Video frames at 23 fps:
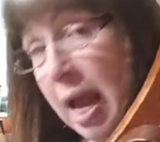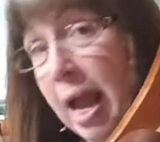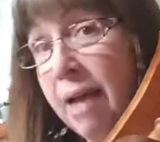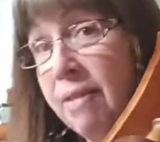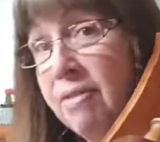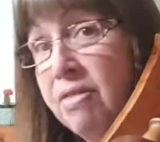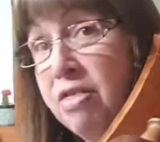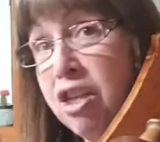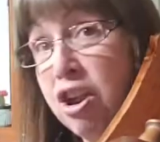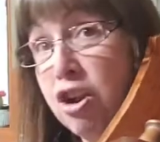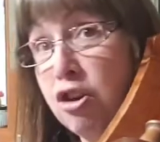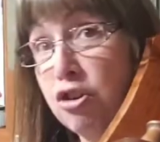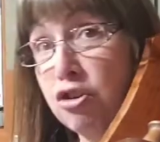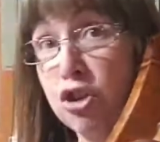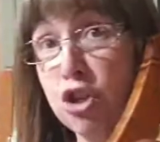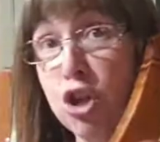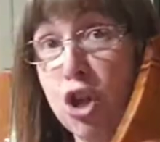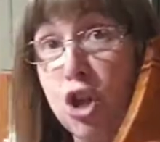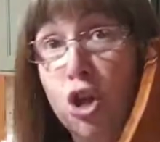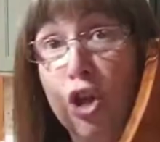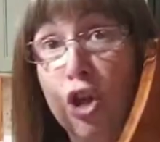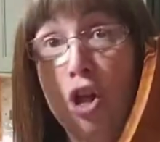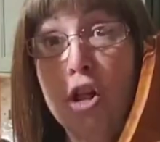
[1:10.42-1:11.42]
and there's
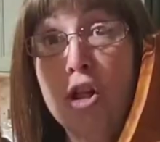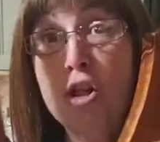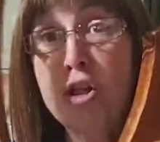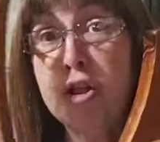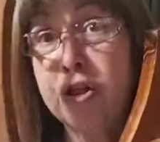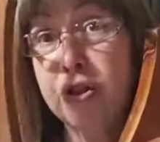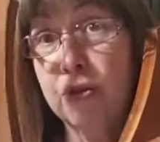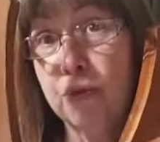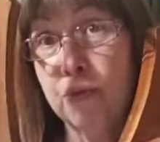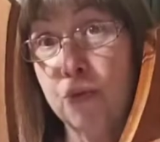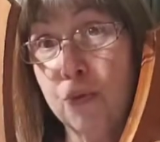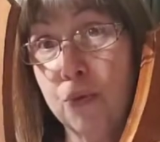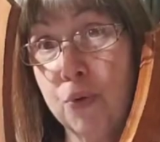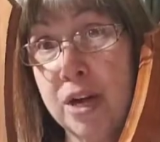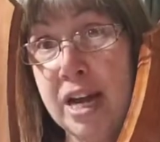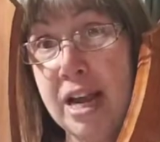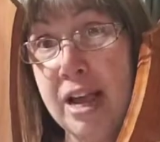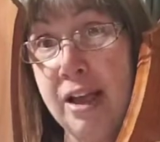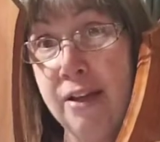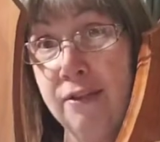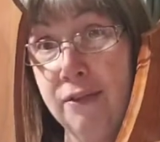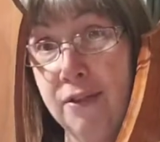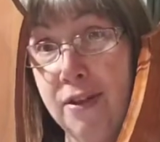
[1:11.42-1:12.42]
three
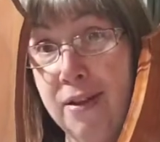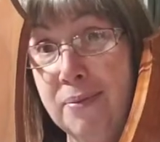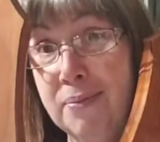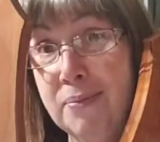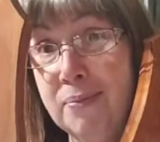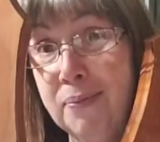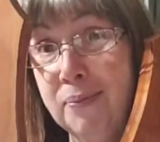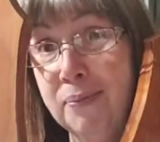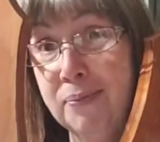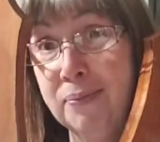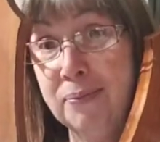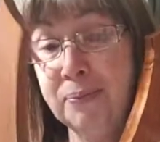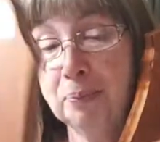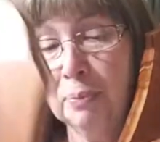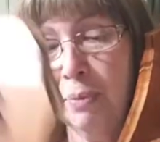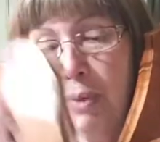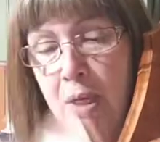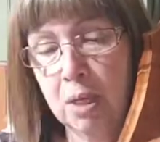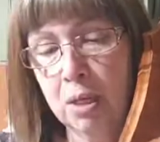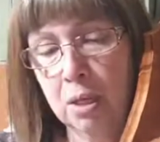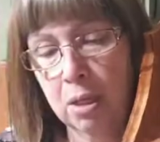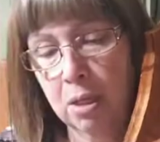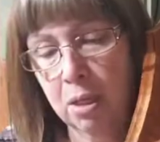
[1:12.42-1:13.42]
of them.
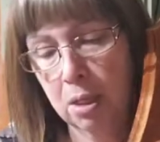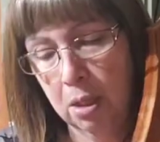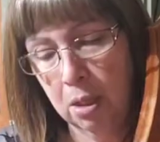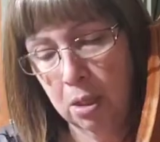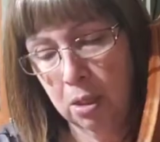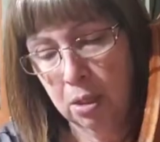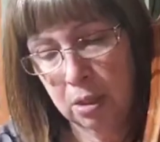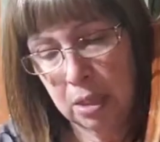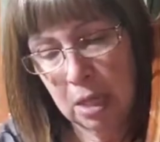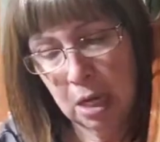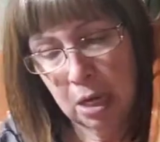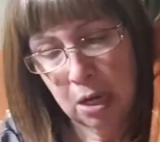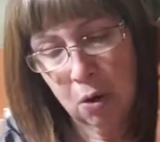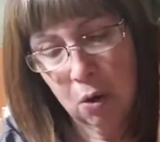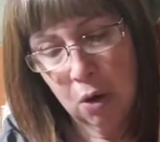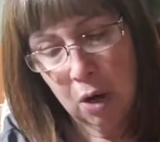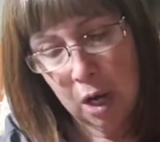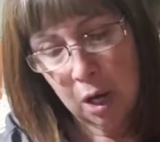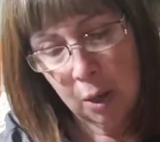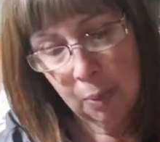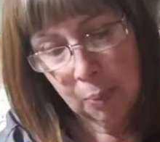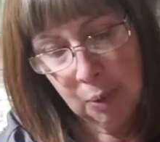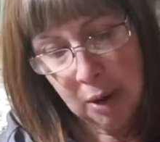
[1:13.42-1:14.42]
So
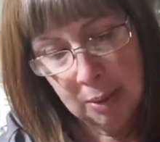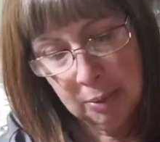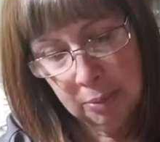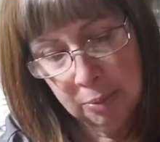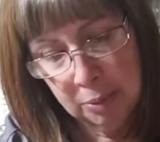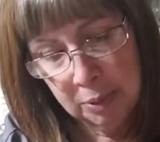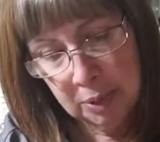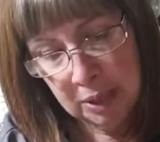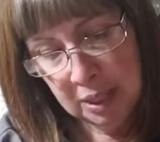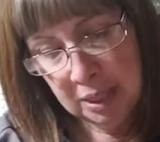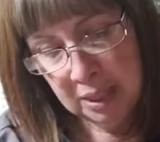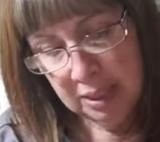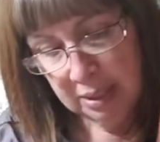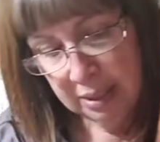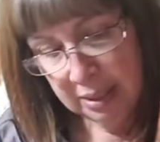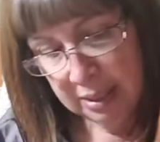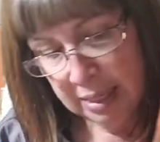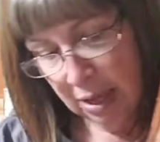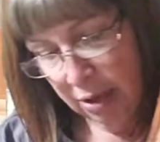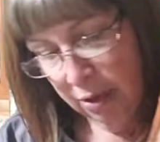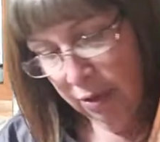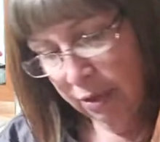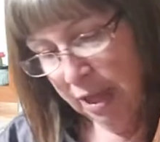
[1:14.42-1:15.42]
I'll probably
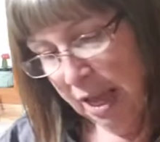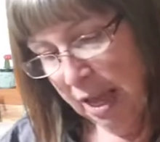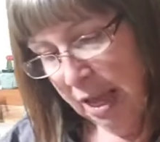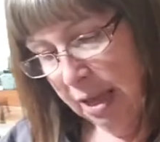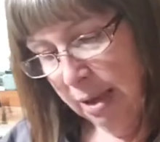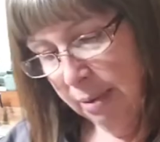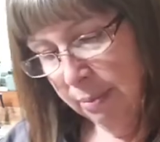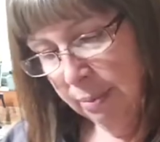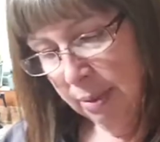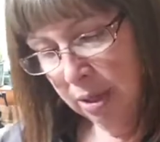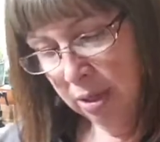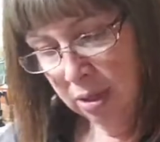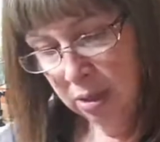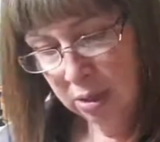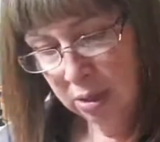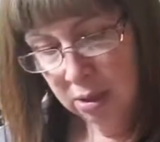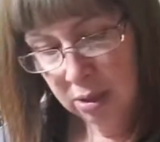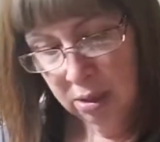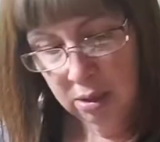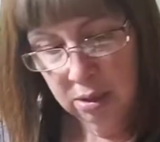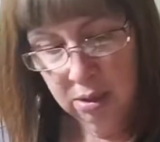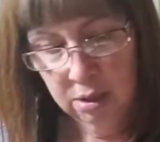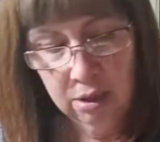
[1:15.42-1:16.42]
sell them
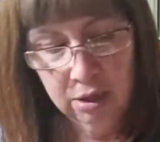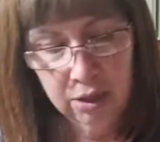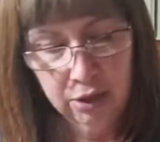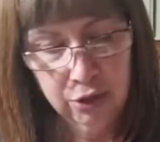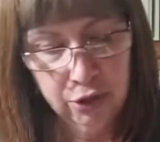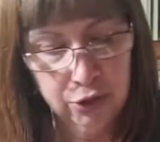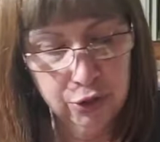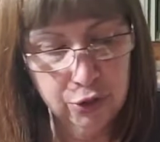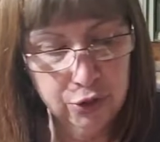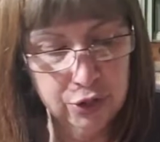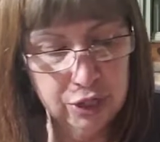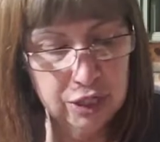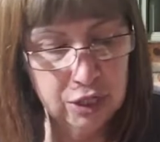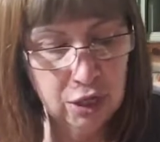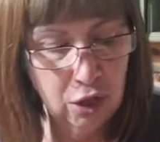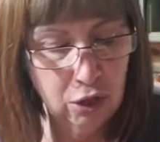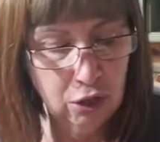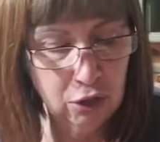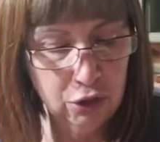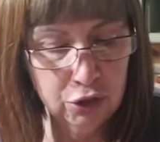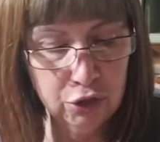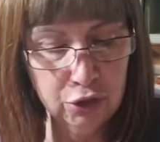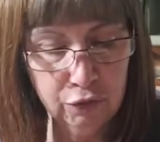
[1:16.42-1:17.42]

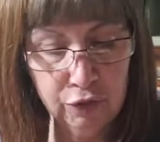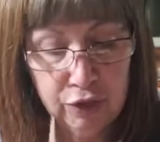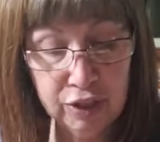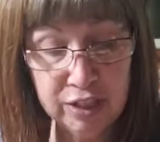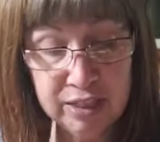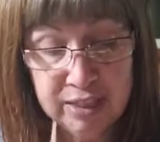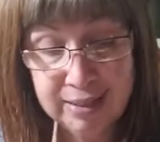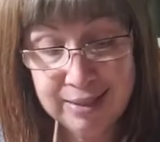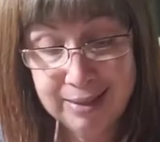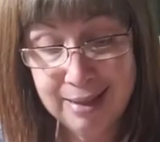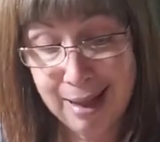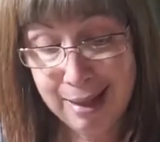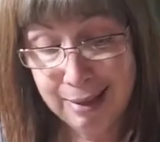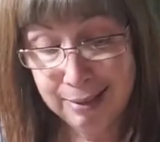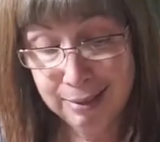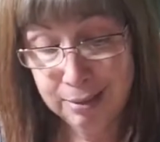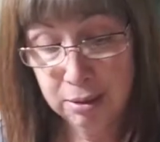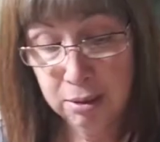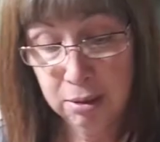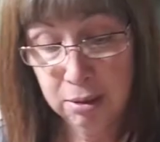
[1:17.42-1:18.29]
$30 for the set.